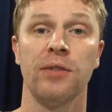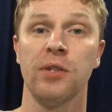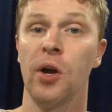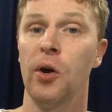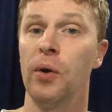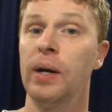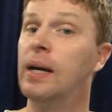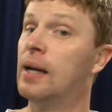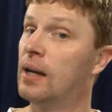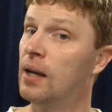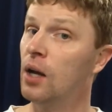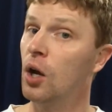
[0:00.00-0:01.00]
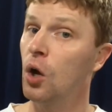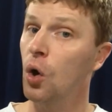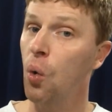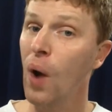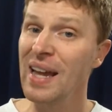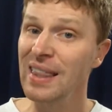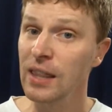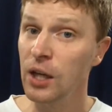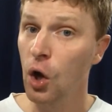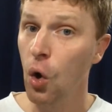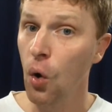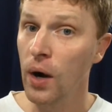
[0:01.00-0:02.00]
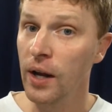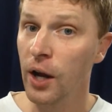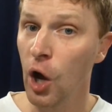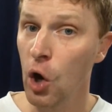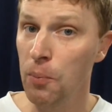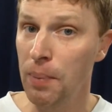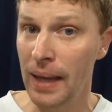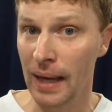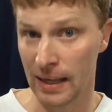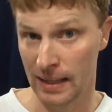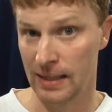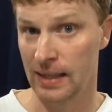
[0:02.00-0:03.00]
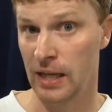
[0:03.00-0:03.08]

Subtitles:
So quite the cornucopia,